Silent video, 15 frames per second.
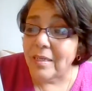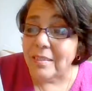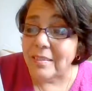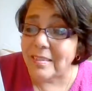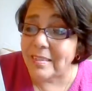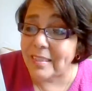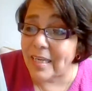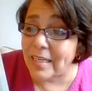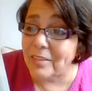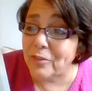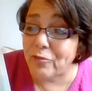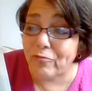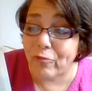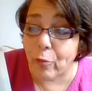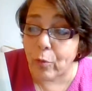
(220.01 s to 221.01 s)
Dense
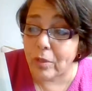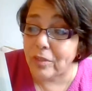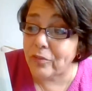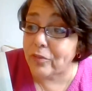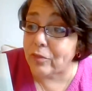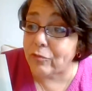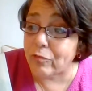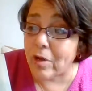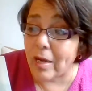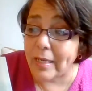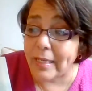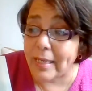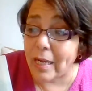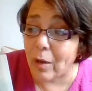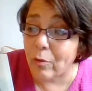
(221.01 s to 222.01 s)
forest and
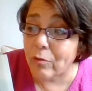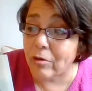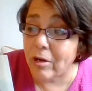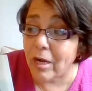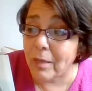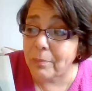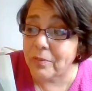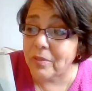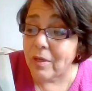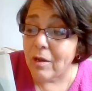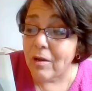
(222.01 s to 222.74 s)
rocky outcrops